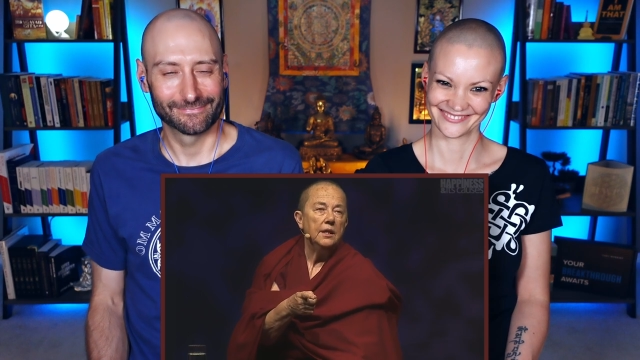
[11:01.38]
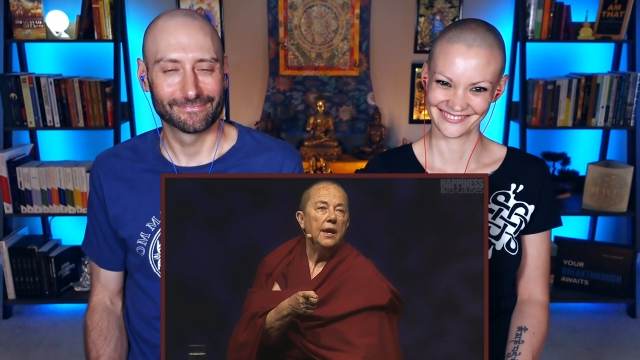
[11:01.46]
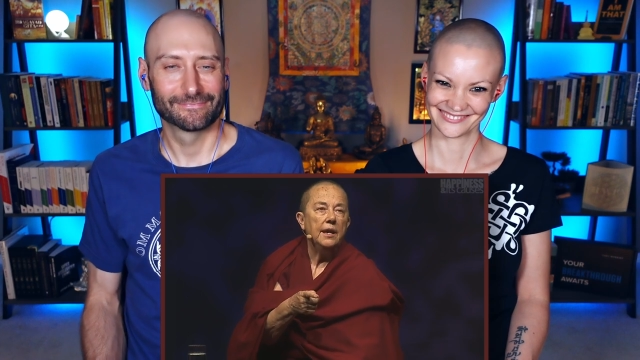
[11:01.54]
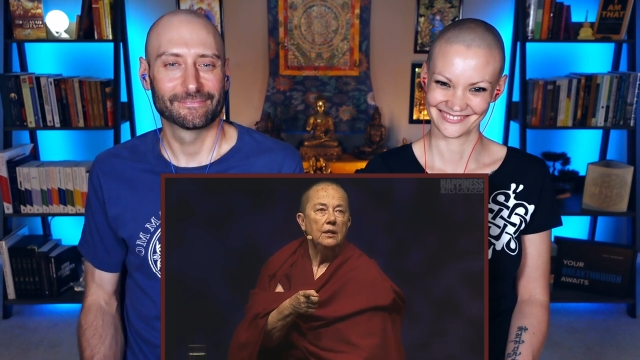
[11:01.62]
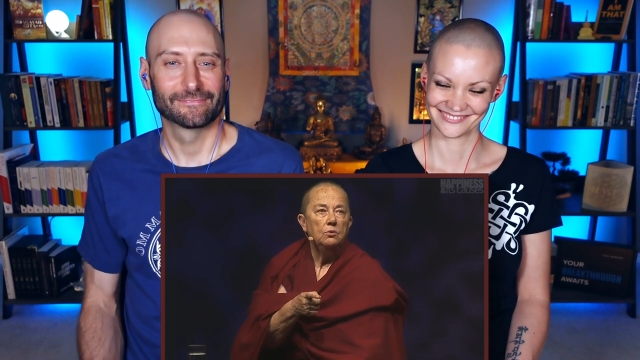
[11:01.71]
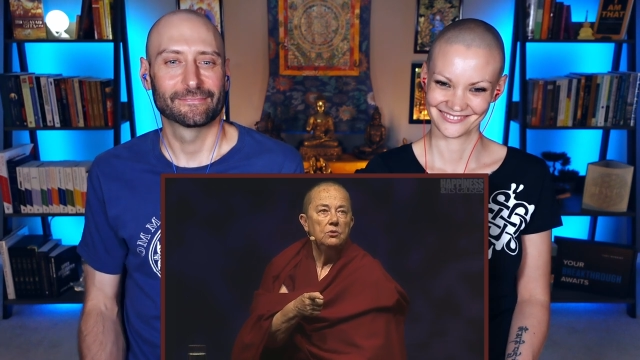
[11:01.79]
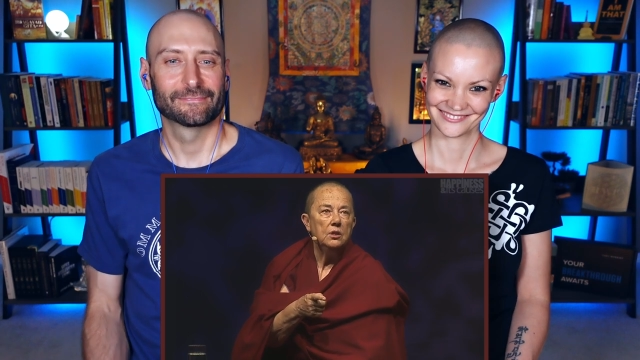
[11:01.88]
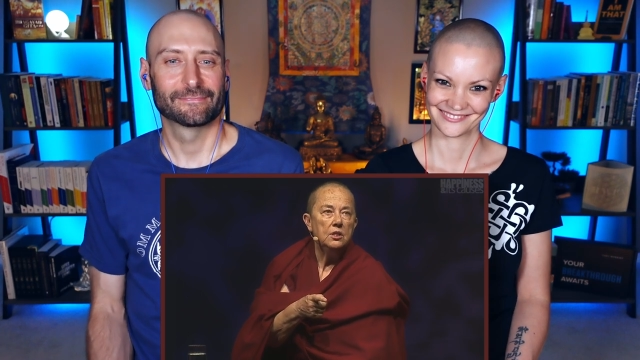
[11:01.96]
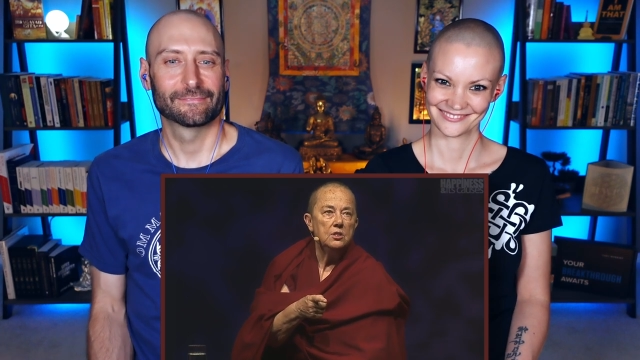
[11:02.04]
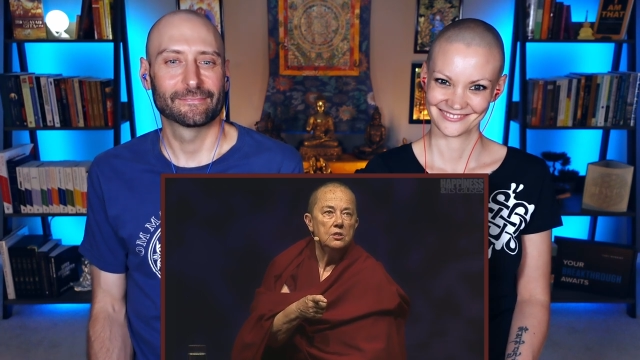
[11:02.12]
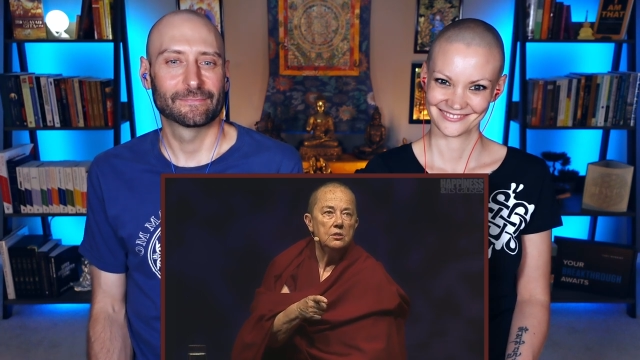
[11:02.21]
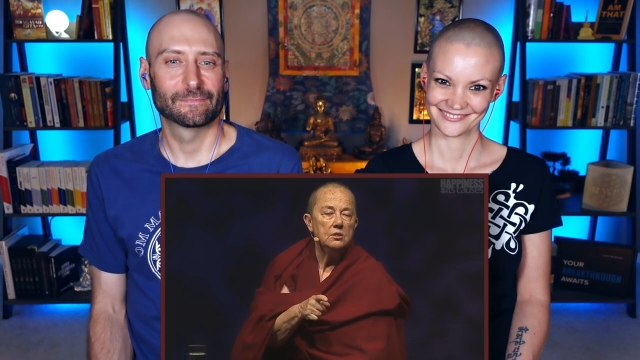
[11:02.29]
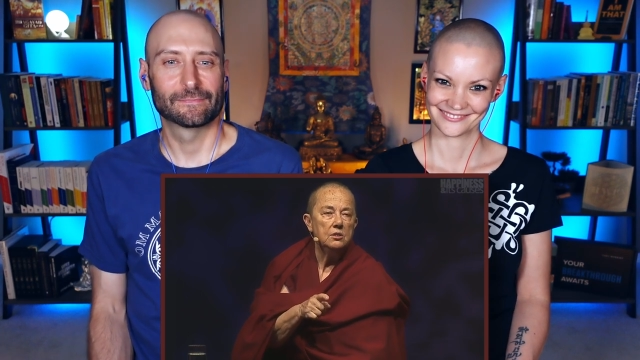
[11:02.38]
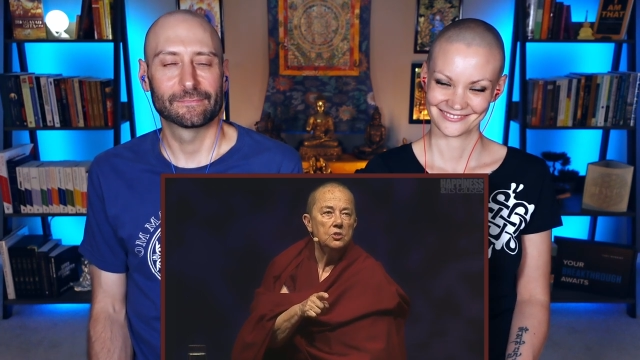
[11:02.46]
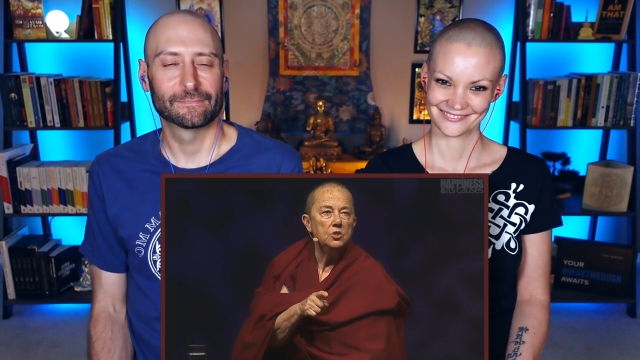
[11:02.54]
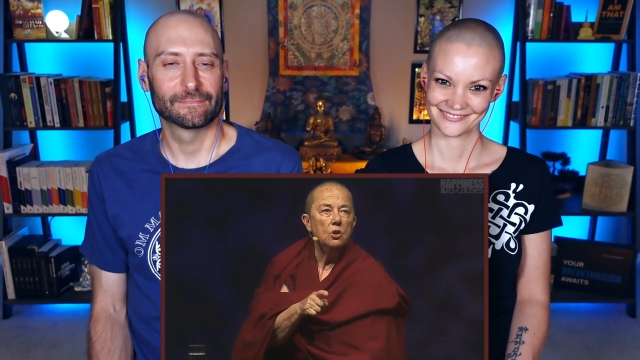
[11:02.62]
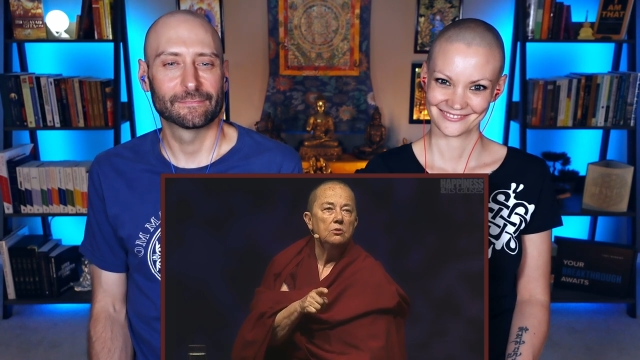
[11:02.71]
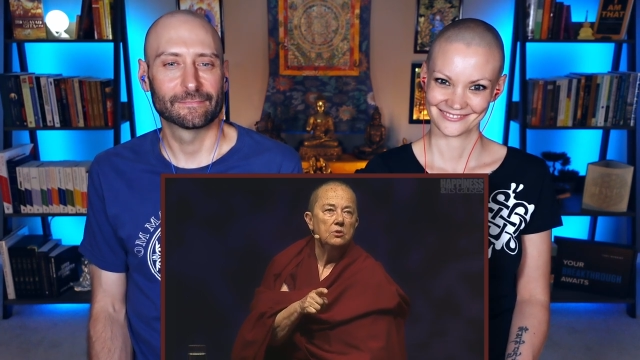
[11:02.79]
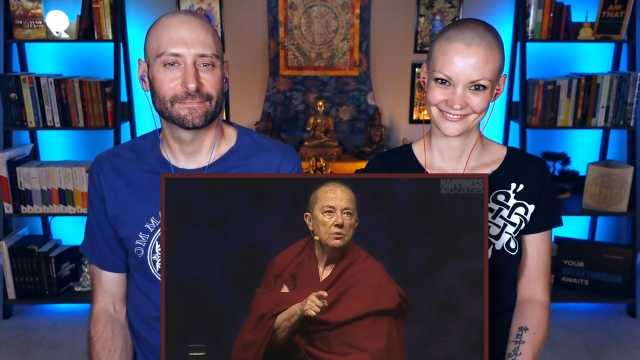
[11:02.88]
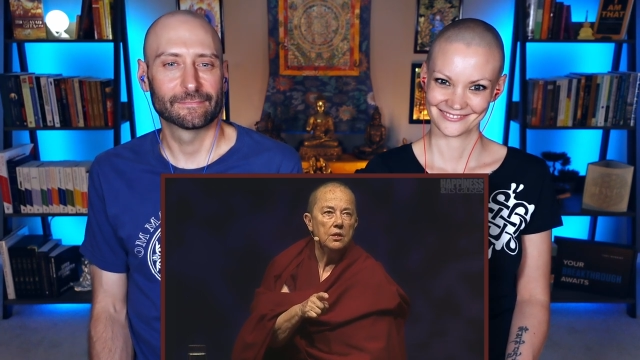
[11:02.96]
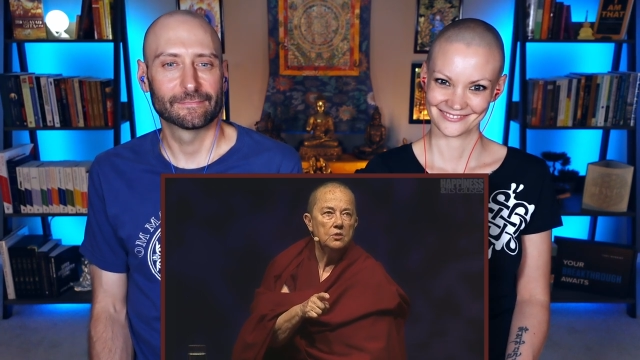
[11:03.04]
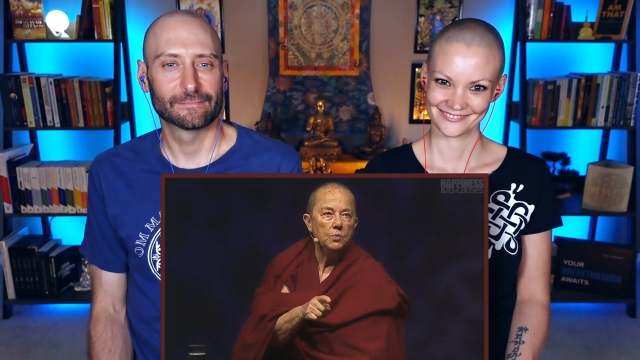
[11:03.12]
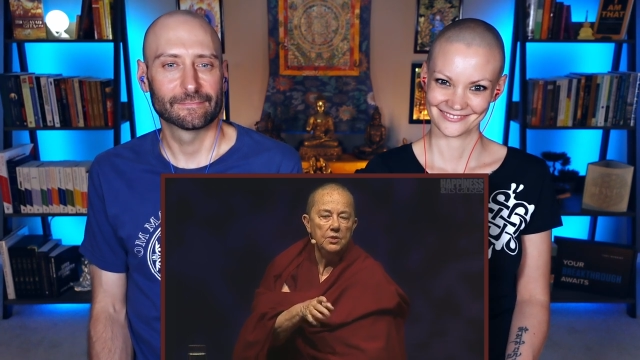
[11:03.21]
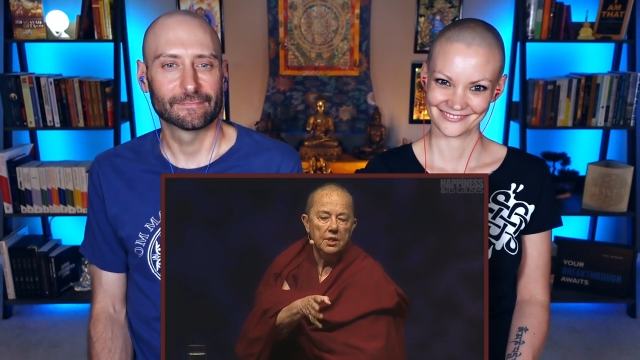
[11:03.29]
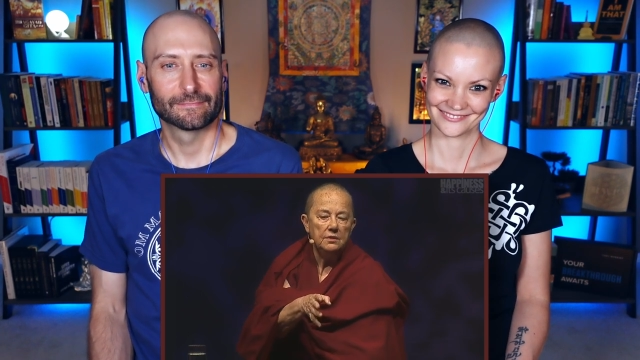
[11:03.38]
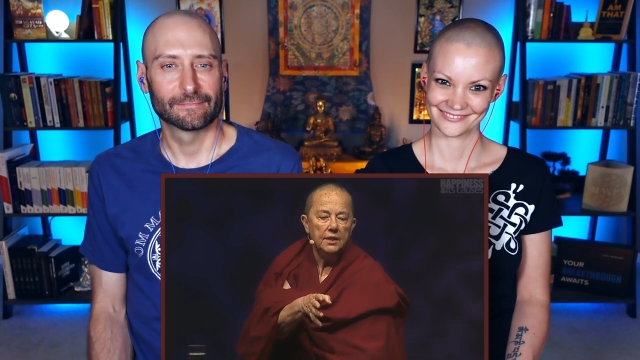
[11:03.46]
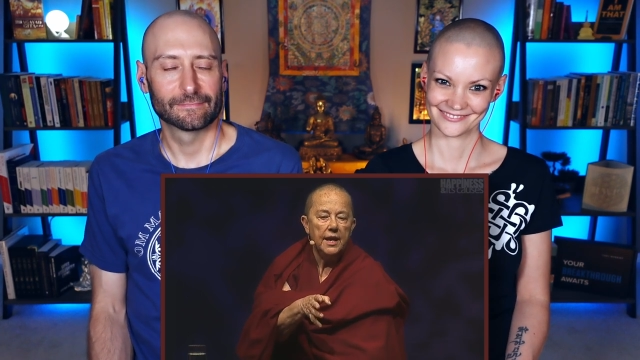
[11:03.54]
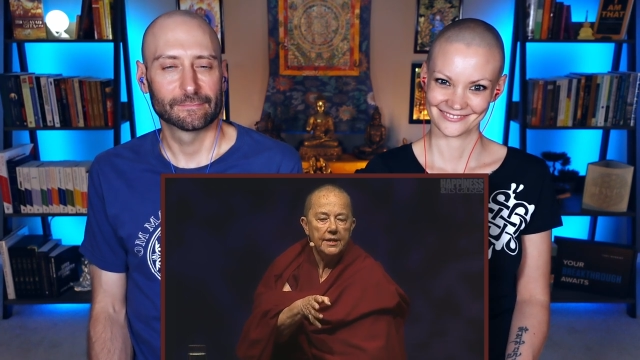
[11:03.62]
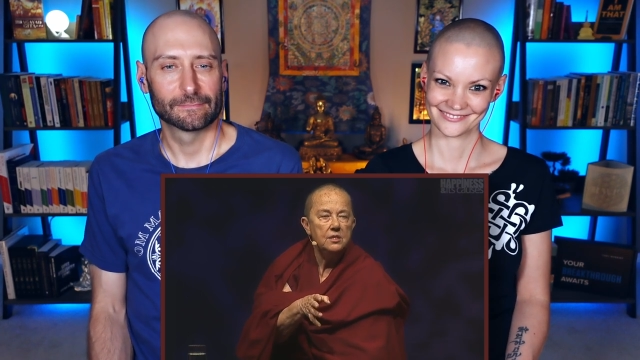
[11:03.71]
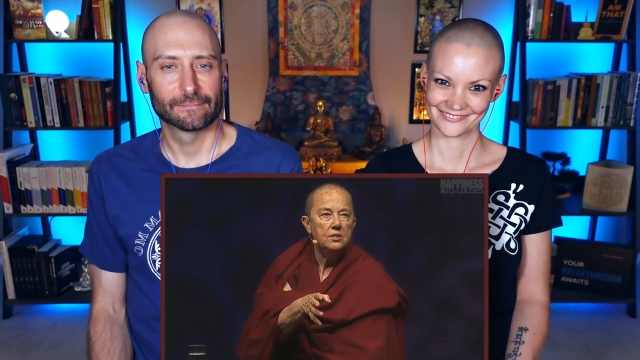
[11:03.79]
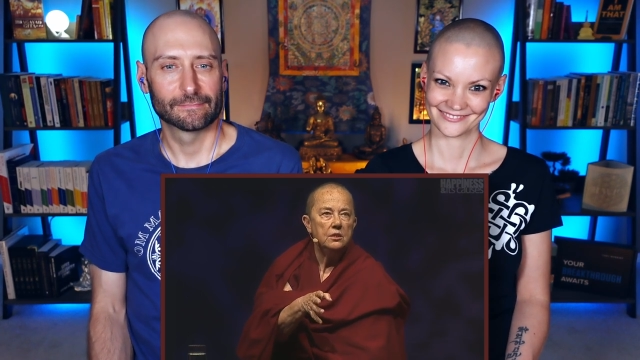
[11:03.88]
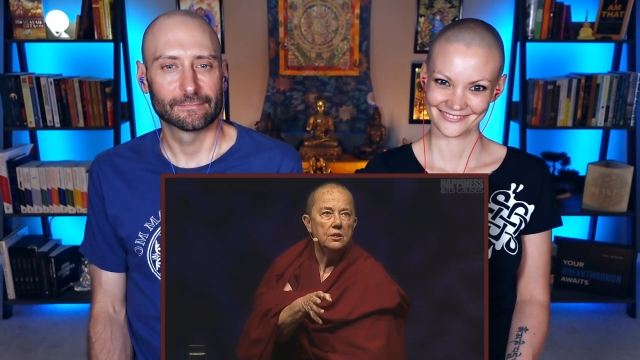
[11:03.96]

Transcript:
Speaker 1: the cake look delicious. This is a shock to us. We think the cake is